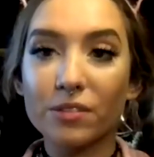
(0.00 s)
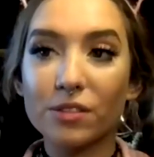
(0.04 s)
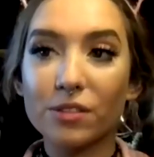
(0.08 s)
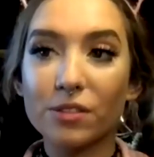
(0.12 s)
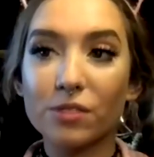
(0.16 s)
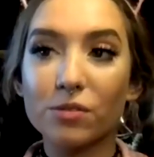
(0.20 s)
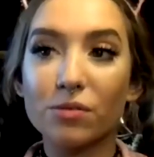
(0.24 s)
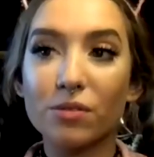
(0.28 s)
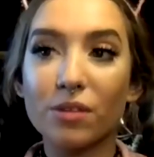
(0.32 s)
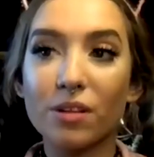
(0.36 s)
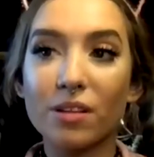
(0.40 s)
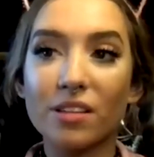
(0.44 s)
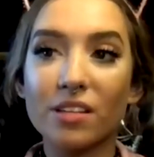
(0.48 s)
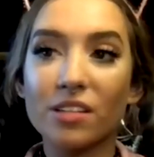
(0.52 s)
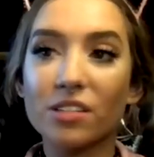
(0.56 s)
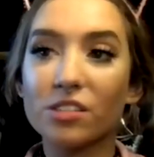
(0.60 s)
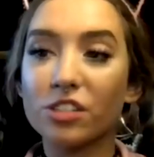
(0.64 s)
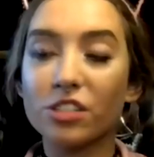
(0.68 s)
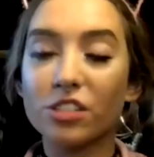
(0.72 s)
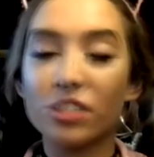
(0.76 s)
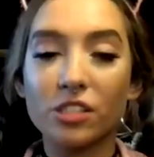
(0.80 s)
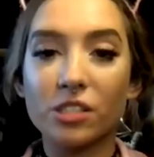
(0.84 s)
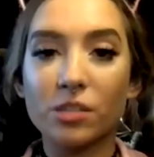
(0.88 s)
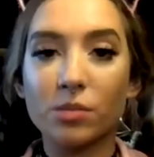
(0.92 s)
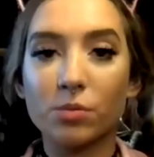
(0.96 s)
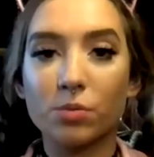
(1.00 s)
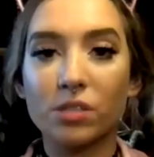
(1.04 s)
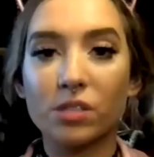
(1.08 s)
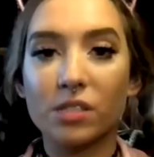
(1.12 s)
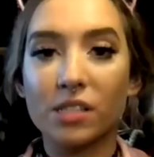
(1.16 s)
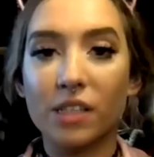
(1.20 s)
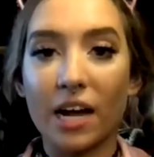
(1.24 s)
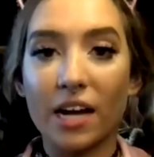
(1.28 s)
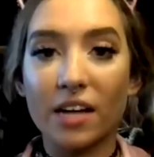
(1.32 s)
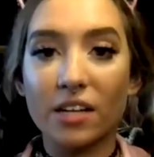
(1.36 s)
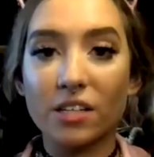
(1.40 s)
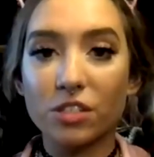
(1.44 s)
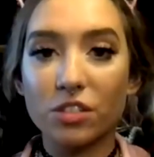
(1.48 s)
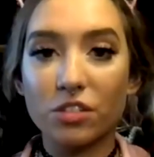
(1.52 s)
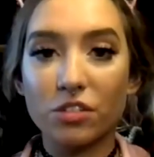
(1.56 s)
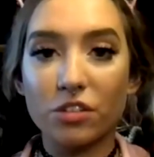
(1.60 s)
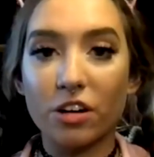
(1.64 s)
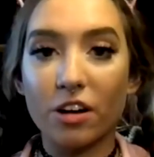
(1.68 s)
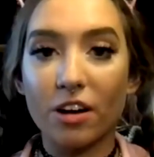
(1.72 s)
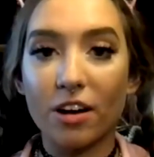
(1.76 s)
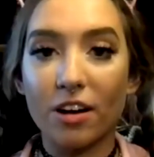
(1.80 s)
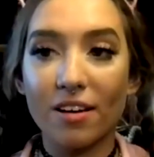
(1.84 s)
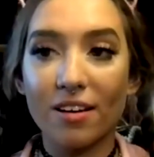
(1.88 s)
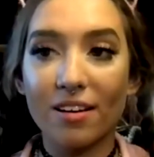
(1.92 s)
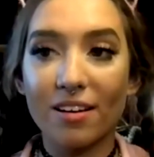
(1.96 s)
So, and then she just was an
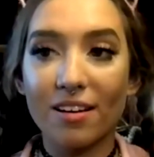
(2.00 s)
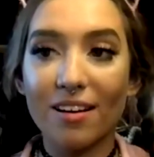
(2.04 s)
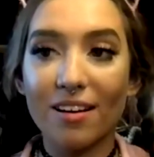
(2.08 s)
extra,